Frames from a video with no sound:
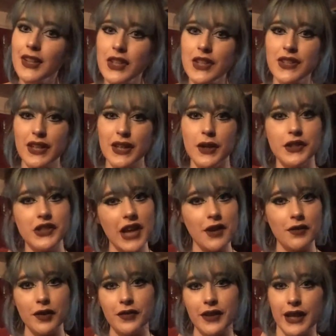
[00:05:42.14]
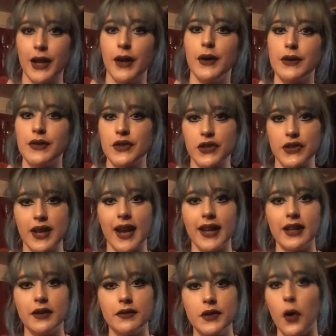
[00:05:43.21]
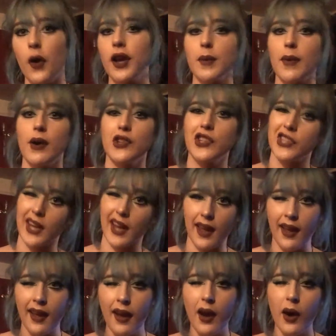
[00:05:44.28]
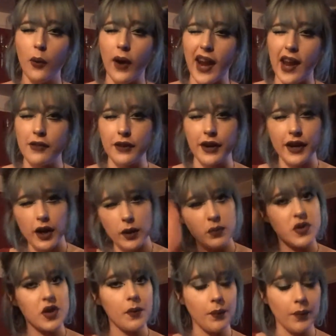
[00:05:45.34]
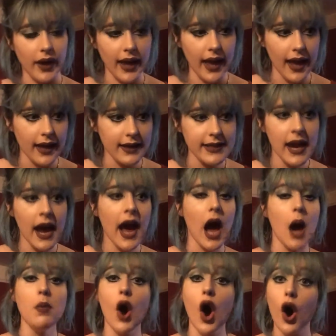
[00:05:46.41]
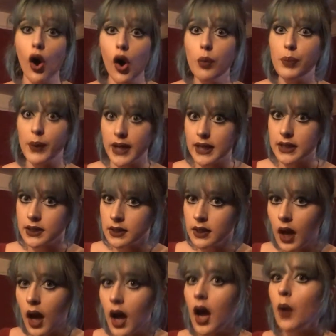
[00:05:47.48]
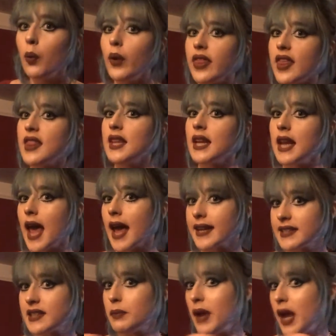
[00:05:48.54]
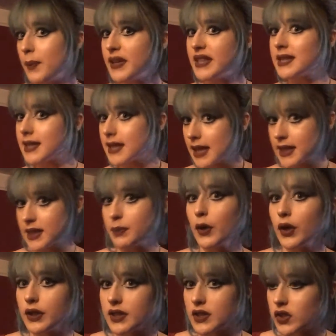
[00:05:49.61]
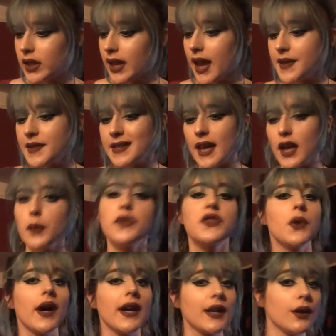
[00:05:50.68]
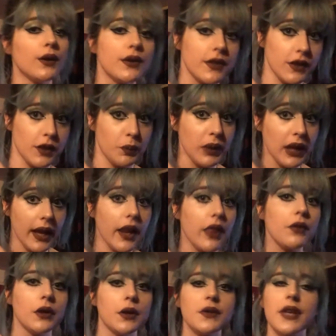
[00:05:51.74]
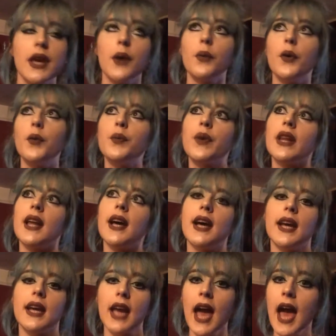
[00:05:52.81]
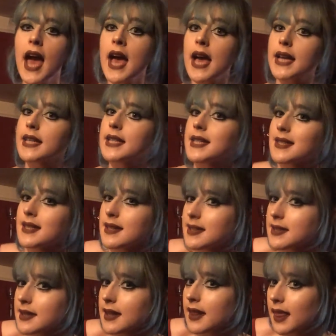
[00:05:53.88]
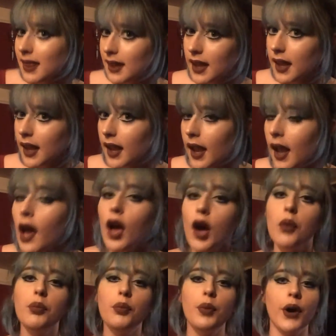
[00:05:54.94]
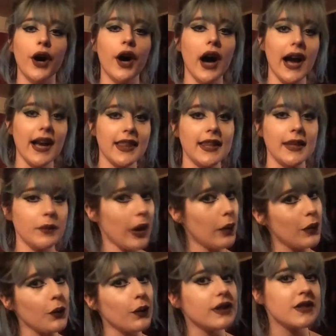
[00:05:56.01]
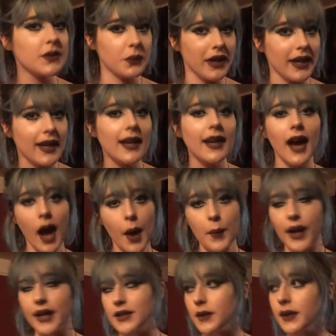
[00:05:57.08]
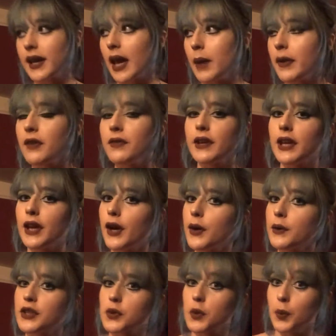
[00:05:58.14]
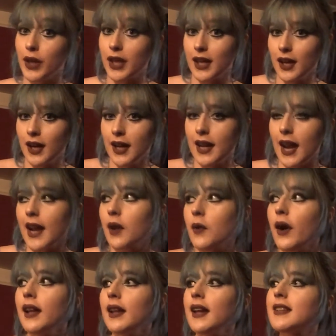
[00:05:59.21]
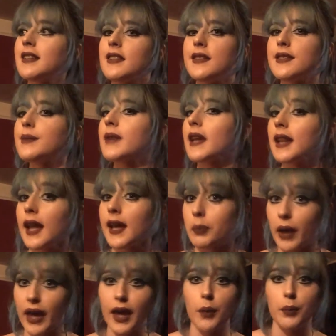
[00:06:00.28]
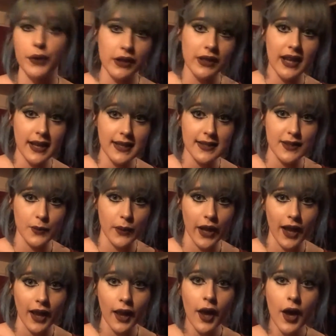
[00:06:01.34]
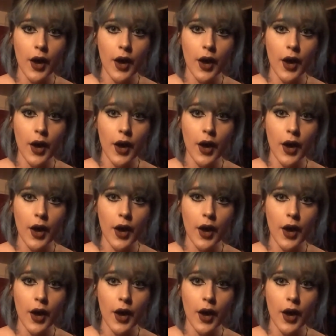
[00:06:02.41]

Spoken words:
just, you know, general videos, just kind of talking about shit whenever it comes up in my head. I'm hoping within the next maybe 6 months to get a setup so I can also do playthroughs. It won't be like a consistent thing, but I think maybe once a week I might do a gaming video, which would be good. I'd quite like to do something like Makeup Mondays as well,